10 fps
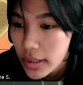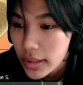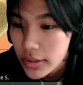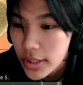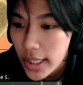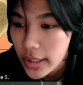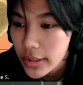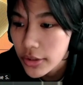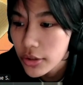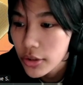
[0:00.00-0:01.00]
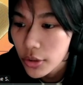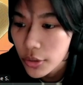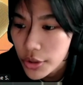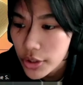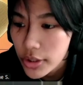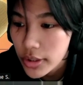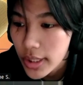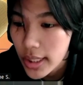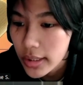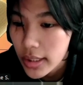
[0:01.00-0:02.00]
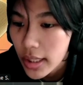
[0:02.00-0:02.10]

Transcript: It challenged the notion that